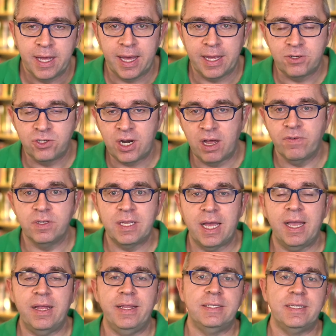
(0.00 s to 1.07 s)
travel
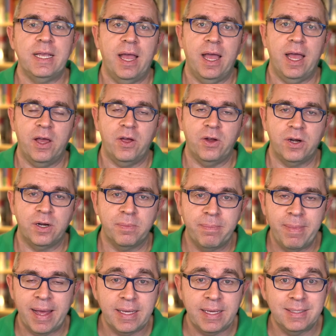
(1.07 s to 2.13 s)
diaries, our
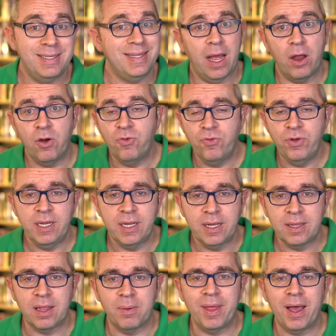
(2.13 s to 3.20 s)
magazine, our
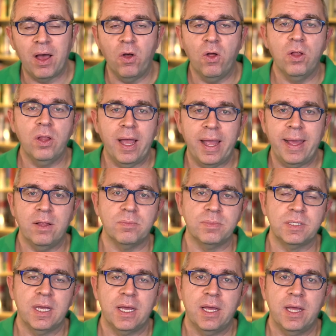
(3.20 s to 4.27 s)
reading club, that all
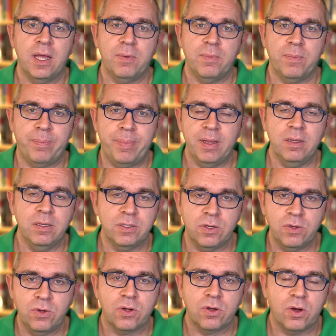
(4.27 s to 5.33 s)
helps
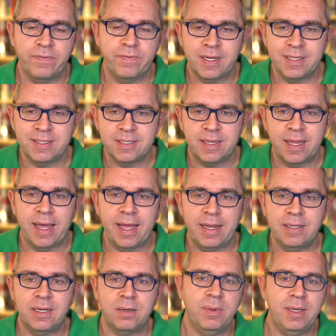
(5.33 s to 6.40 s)
build your confidence in that
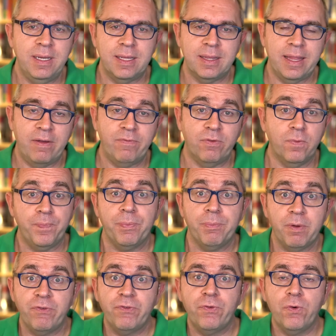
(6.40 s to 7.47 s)
intermediate level
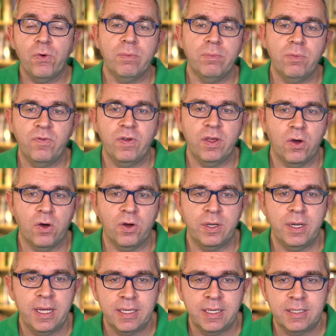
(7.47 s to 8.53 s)
before moving
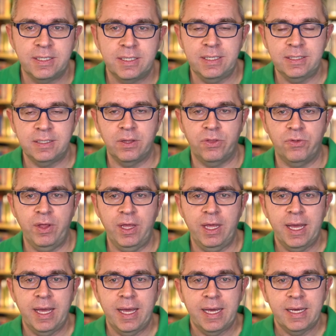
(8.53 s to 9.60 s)
on to Season
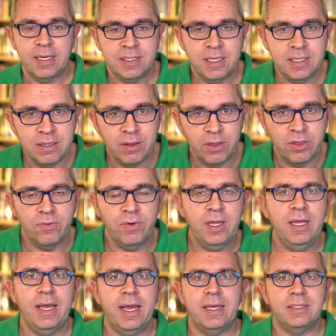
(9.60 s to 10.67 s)
3. Season
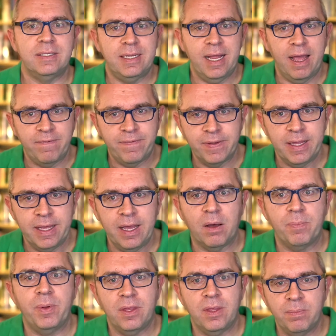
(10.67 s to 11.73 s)
3 is definitely
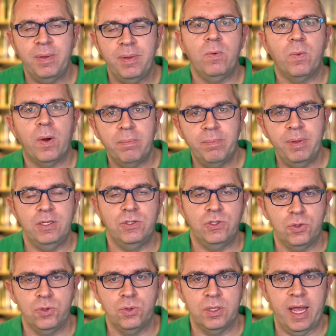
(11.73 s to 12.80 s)
up in the B1,
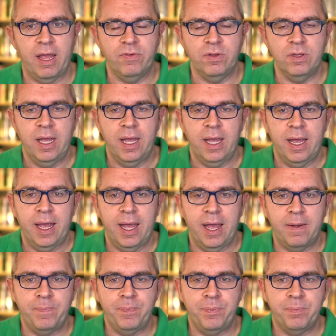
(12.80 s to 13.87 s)
B2 level,
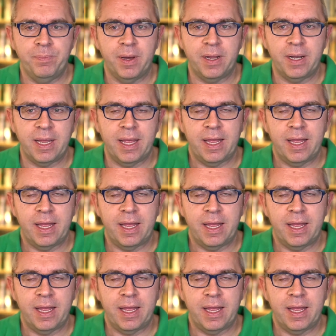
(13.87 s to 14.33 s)
but